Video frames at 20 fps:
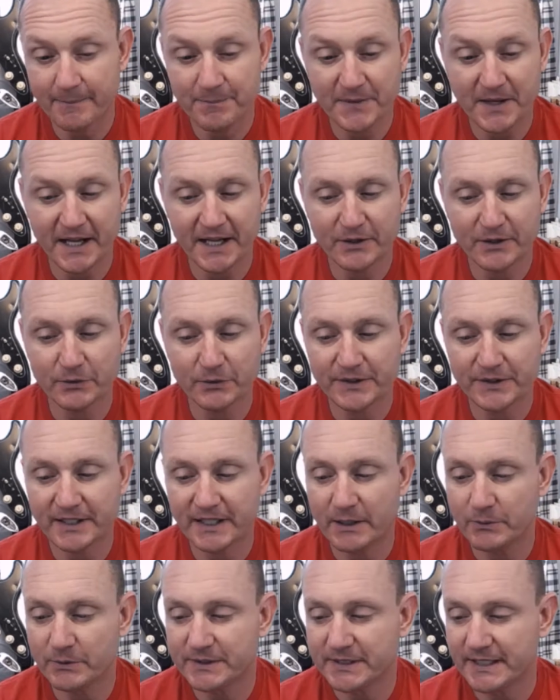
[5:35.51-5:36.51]
I don't think I
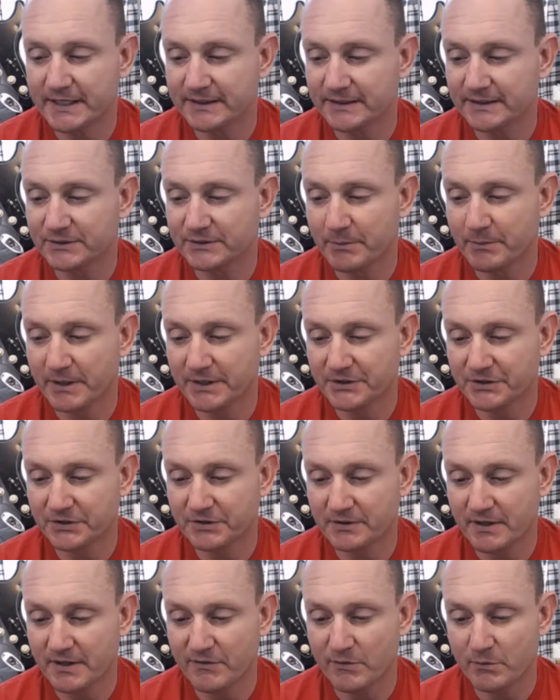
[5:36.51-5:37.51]
would take this much
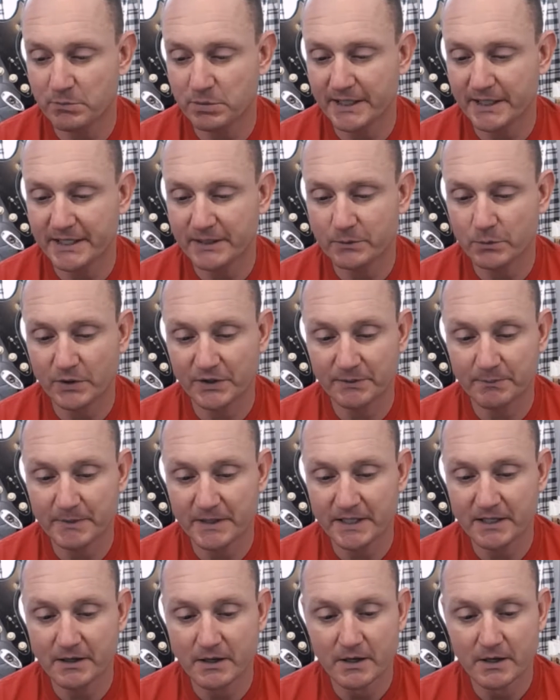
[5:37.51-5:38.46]
of a blade with me.